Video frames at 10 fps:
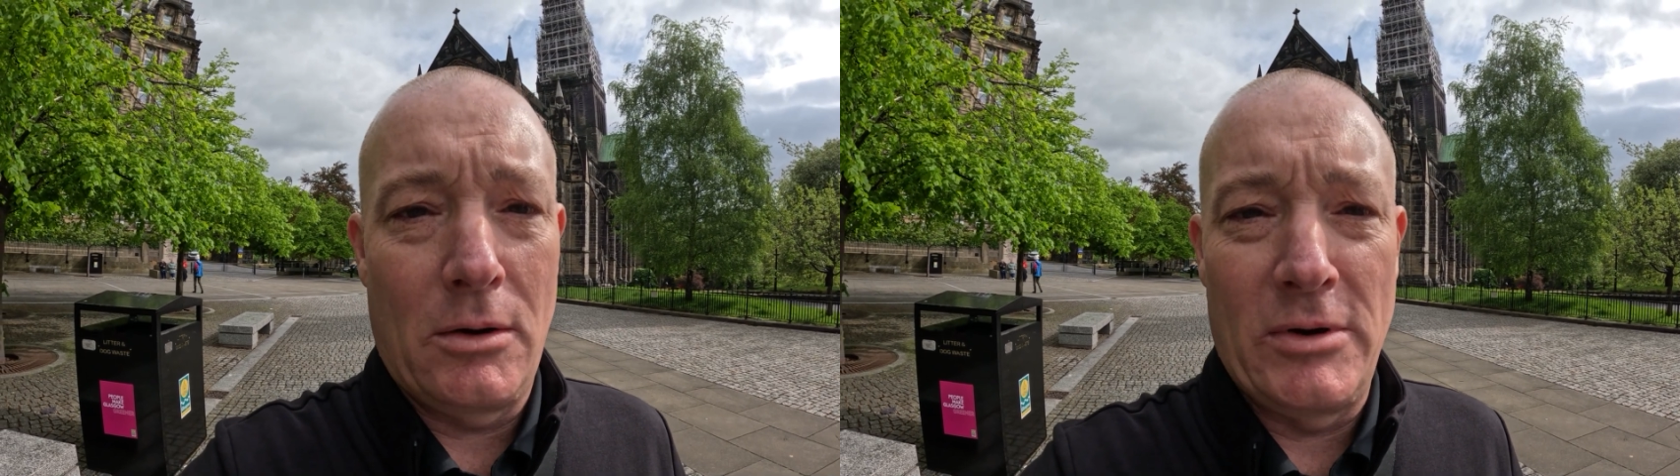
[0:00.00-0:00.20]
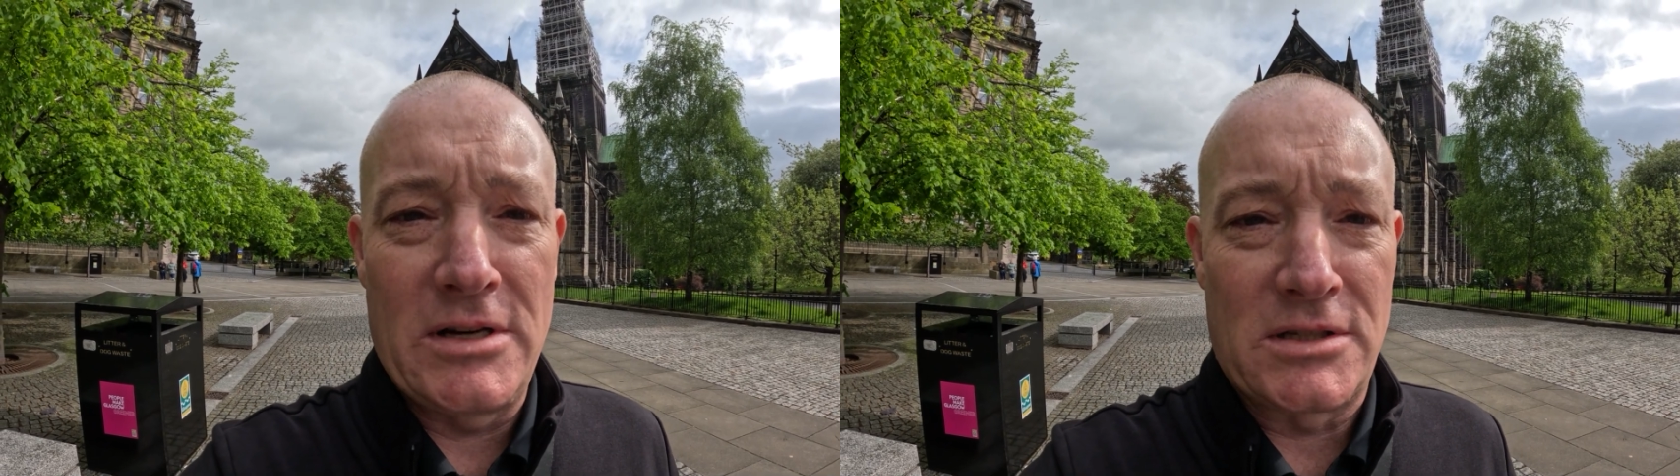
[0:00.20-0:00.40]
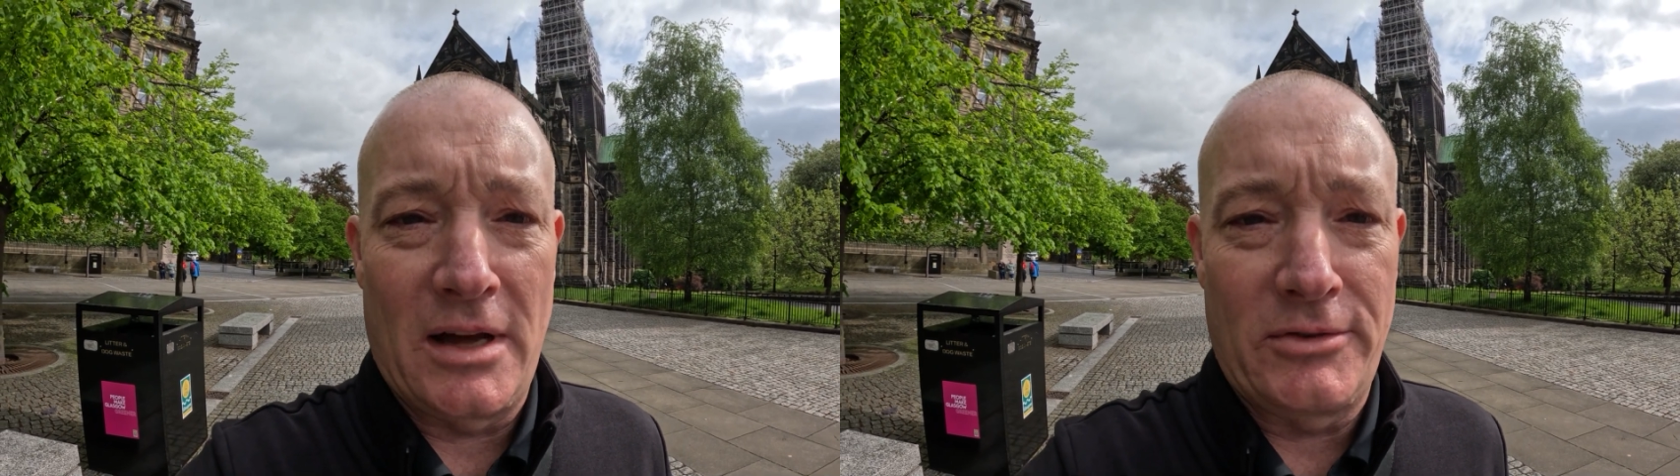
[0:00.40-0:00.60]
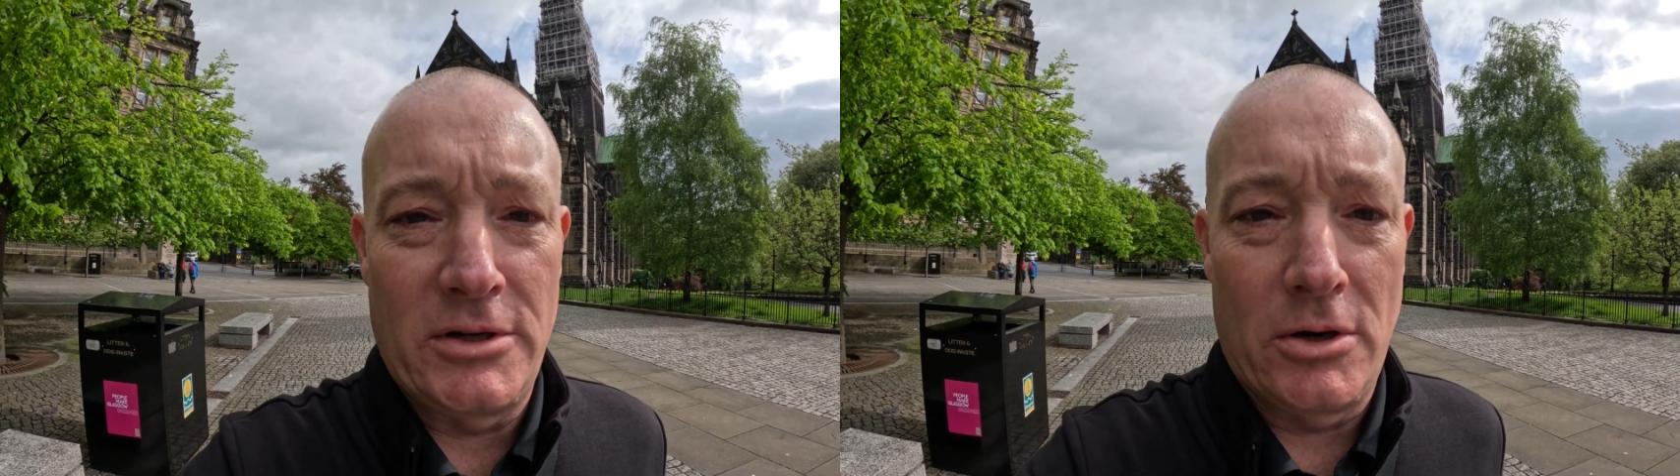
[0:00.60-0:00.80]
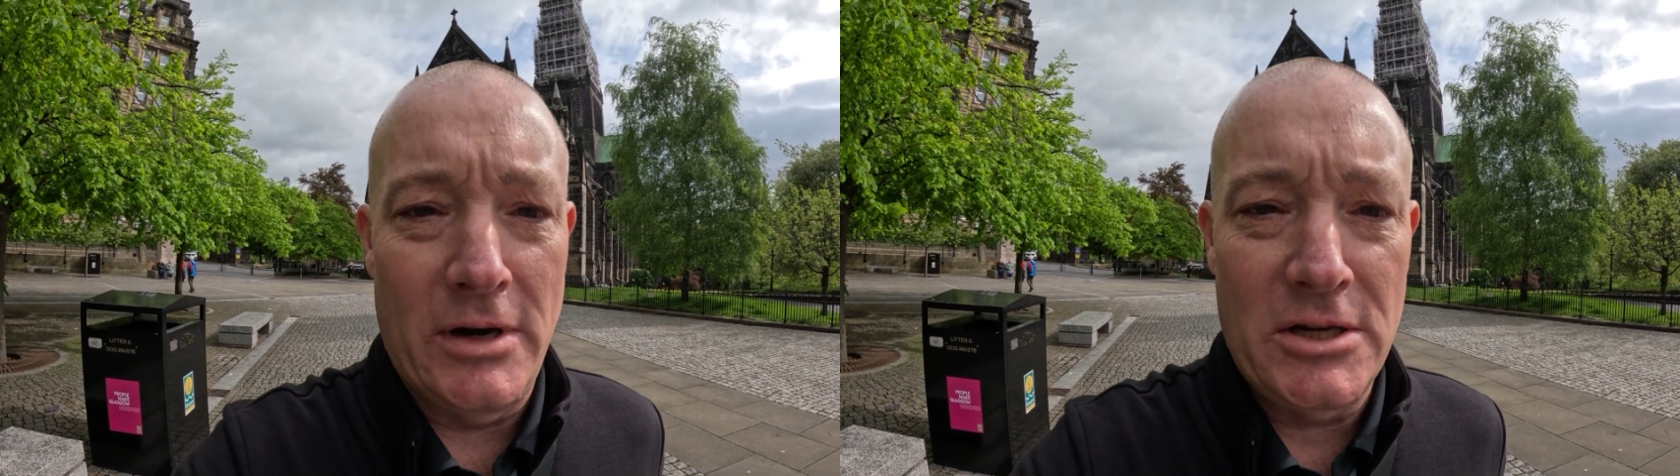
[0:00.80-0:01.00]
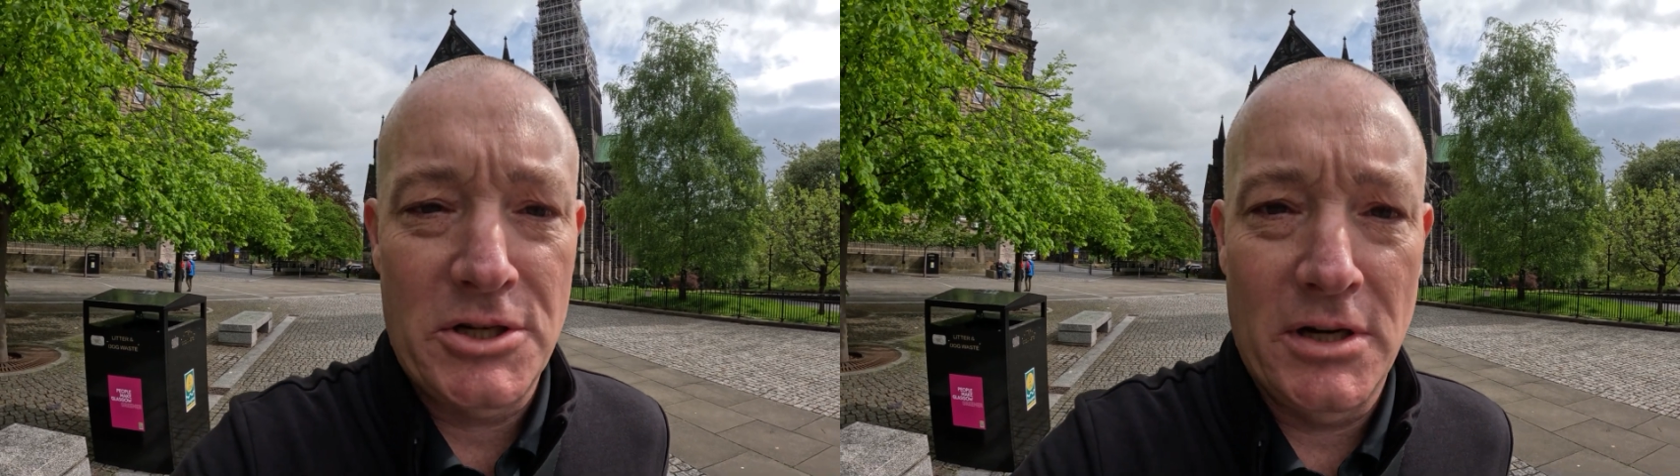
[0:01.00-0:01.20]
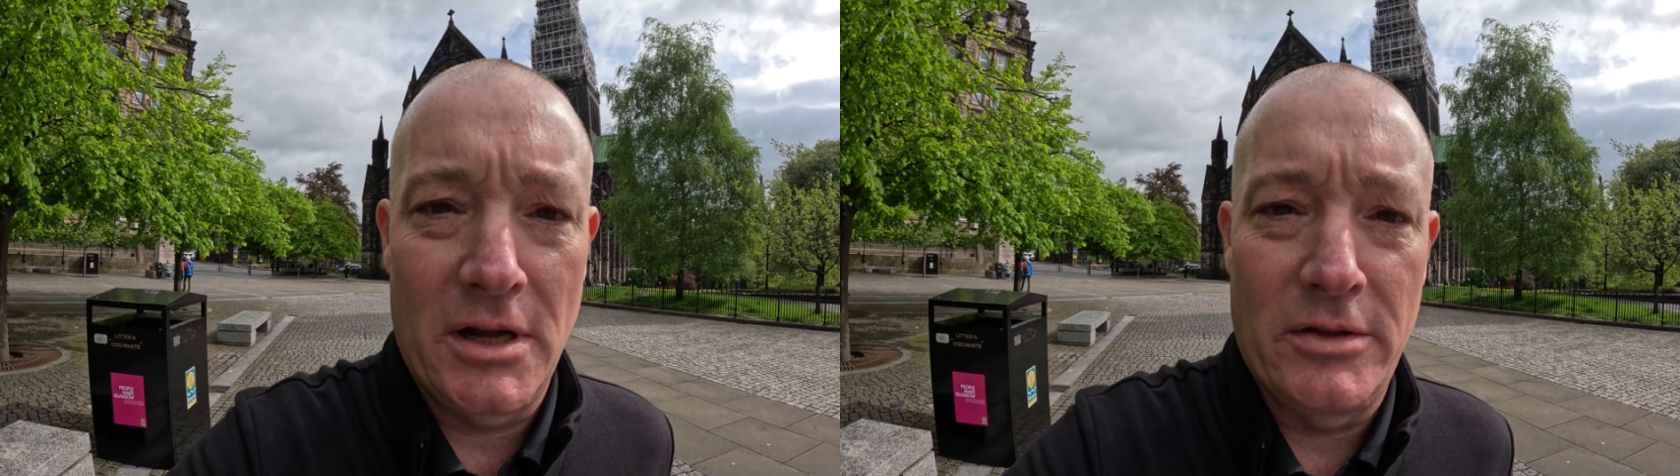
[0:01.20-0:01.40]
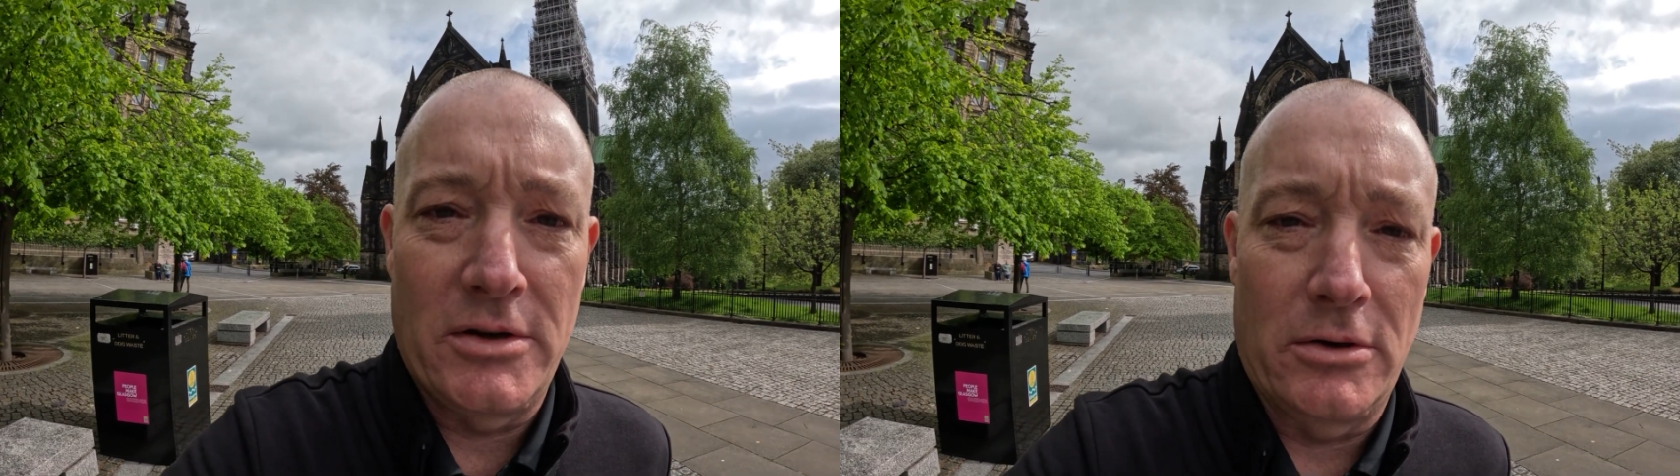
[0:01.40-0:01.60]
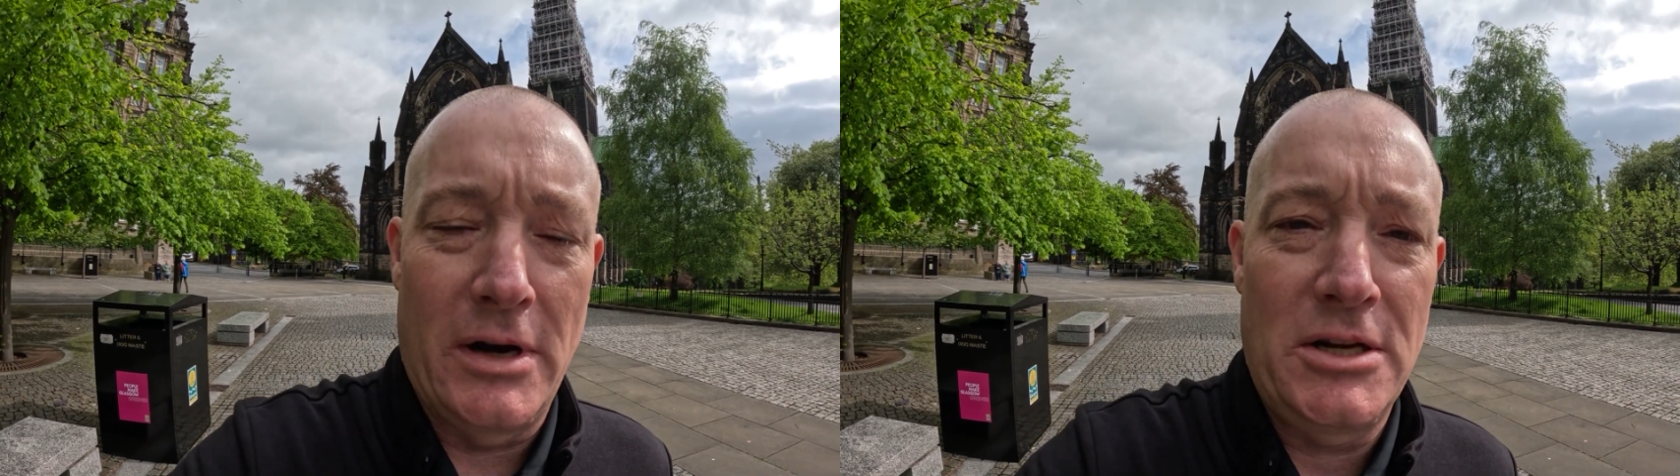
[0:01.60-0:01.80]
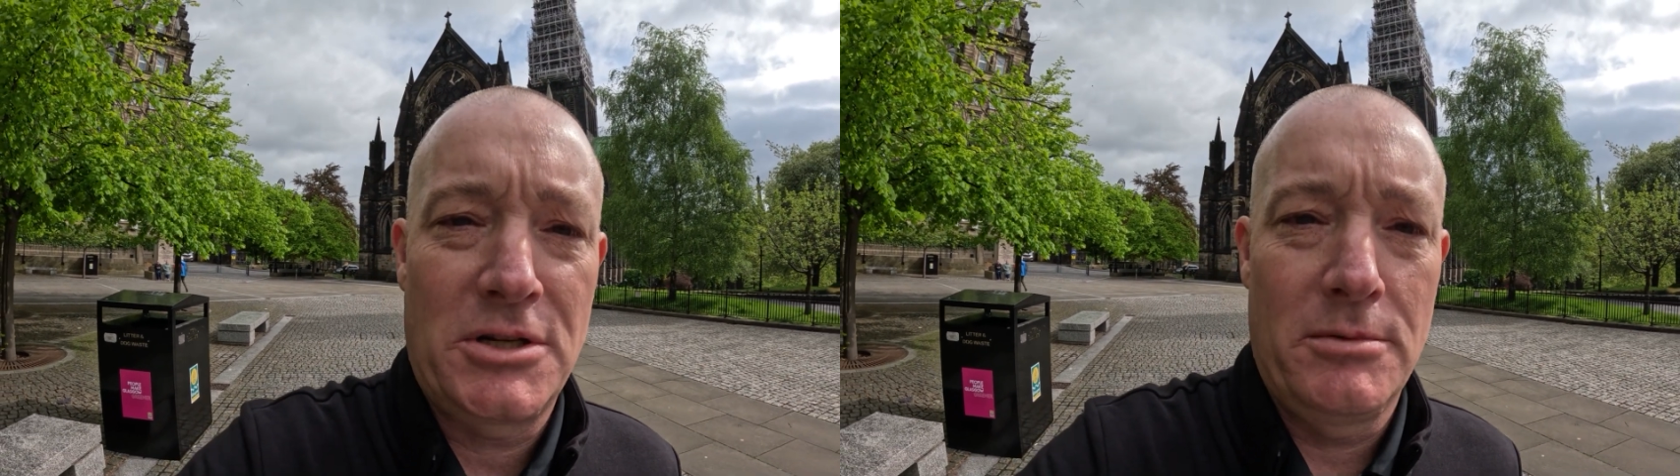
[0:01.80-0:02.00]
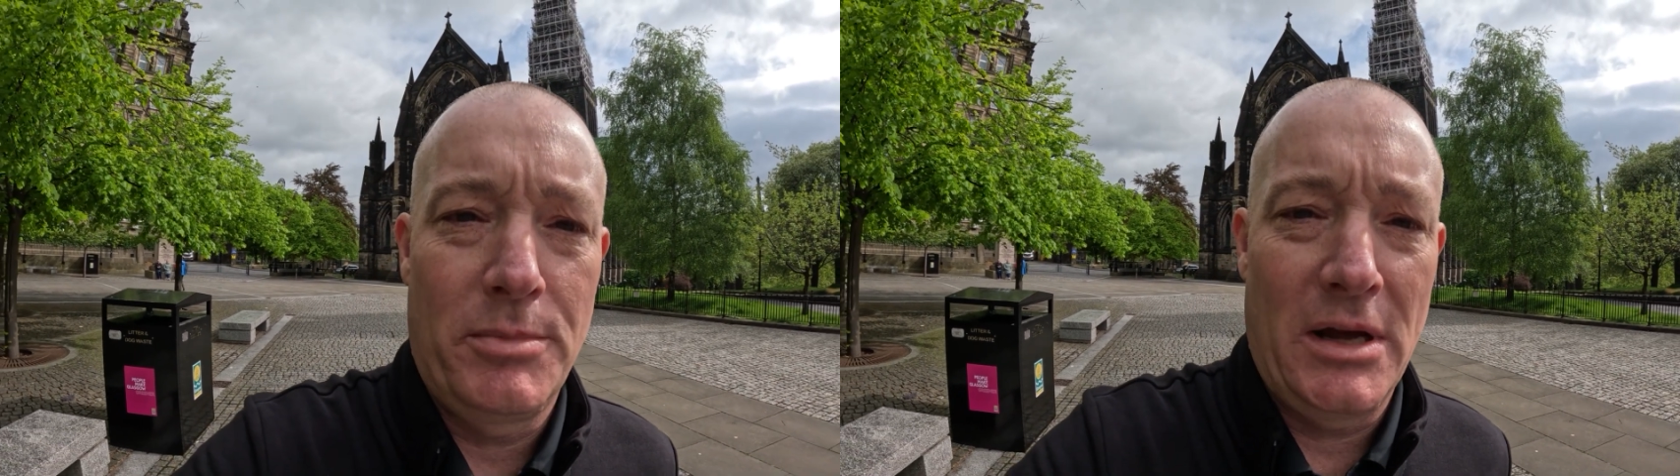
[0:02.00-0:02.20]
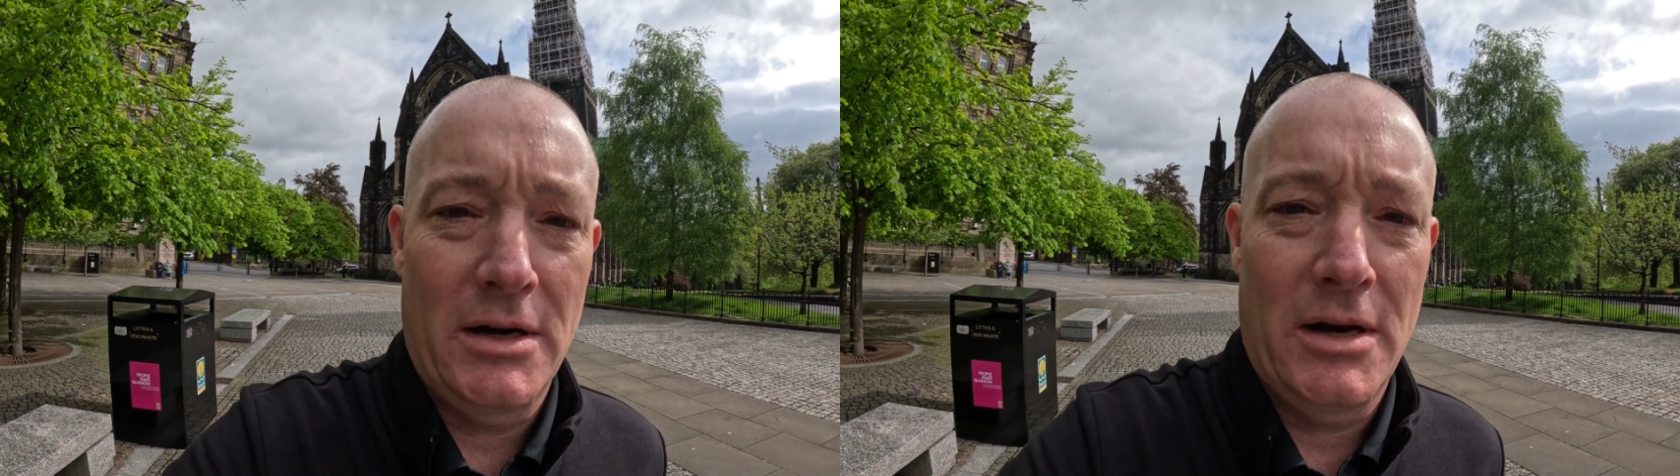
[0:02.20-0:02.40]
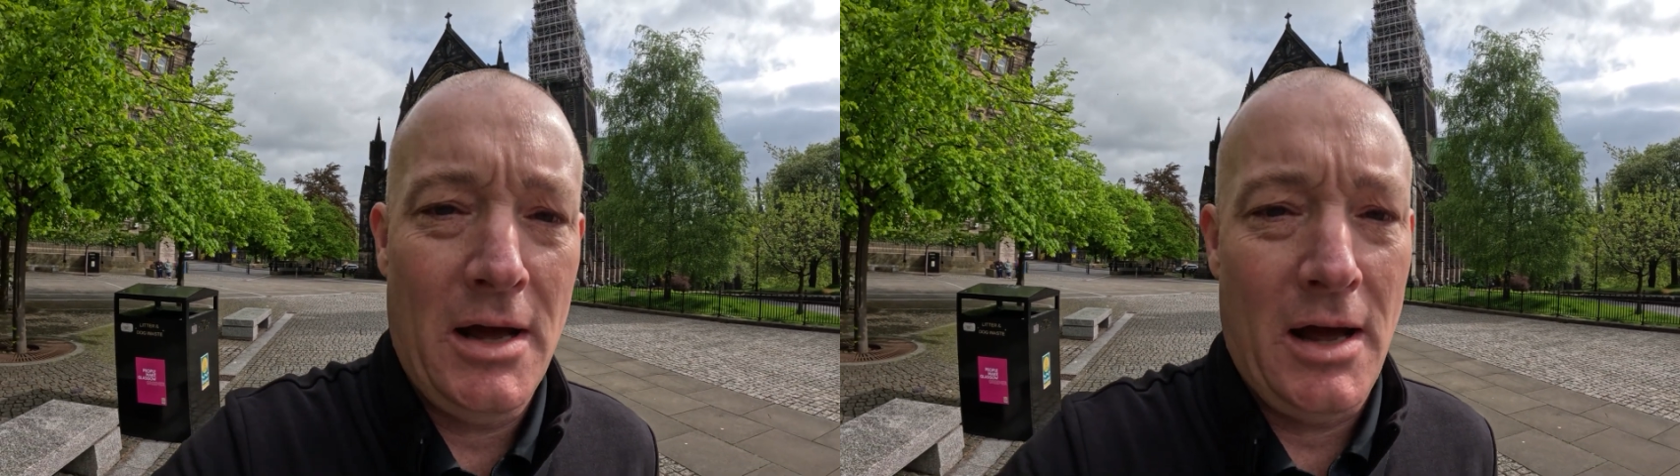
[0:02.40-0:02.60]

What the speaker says: We just left a donation in the donation bin.